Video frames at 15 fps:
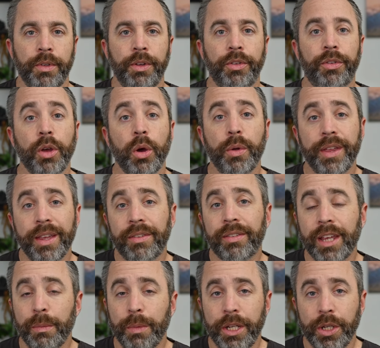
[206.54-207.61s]
So this
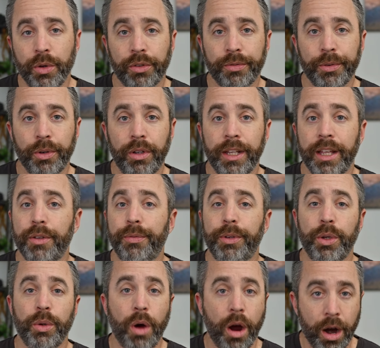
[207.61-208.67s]
can be useful if
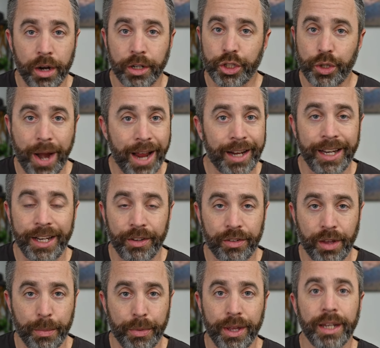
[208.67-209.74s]
you are tracking
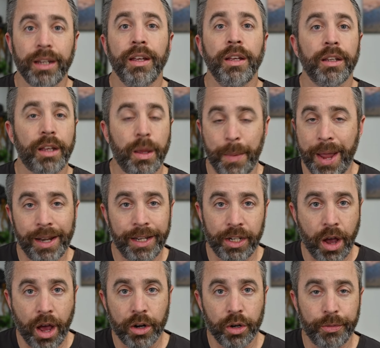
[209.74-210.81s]
something, commanding
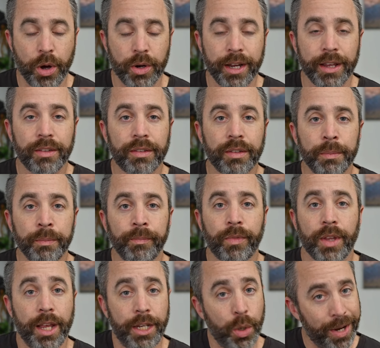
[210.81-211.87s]
autofocus,
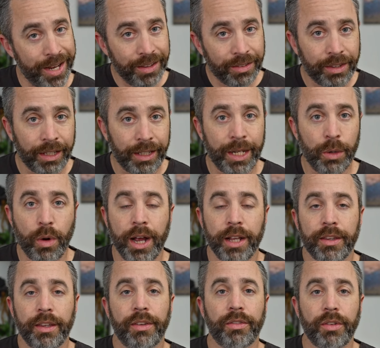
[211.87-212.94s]
and you instantly
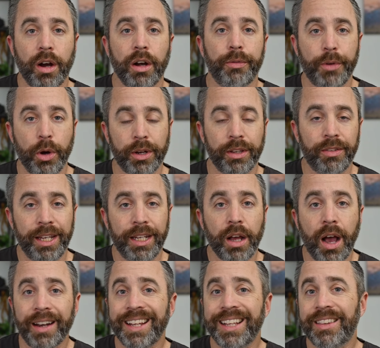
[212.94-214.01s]
want to start focusing
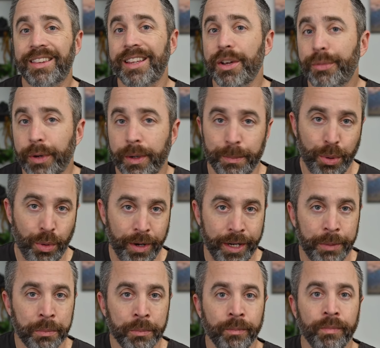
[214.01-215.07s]
on a different point
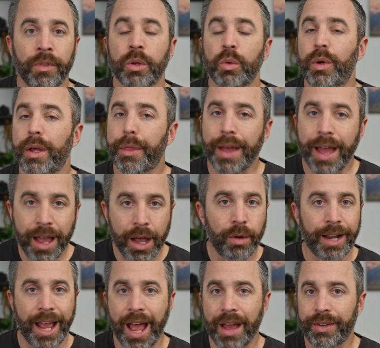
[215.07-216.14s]

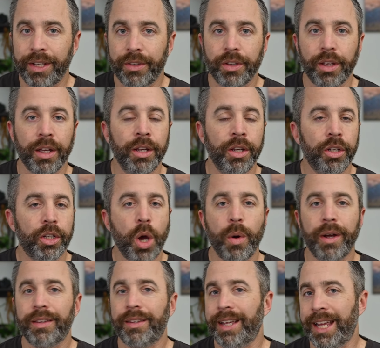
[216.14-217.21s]
without having to go
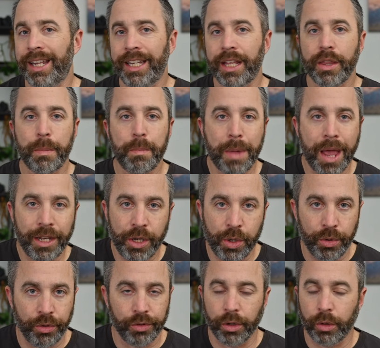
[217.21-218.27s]
into any of the
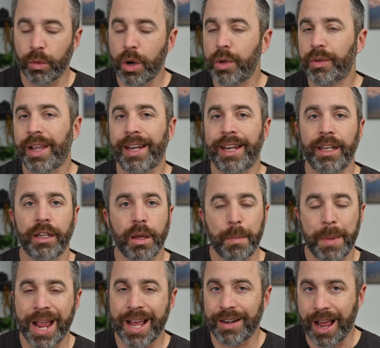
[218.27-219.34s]
menus or rotating
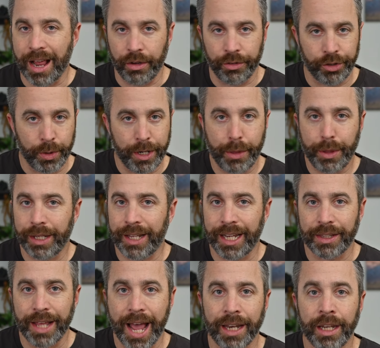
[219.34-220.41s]
command dials or anything
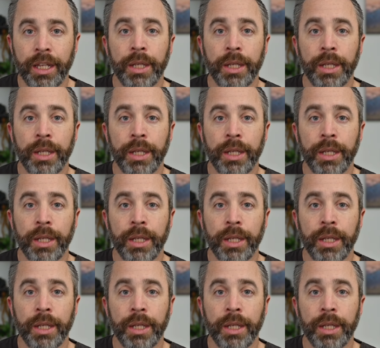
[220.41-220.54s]
like that.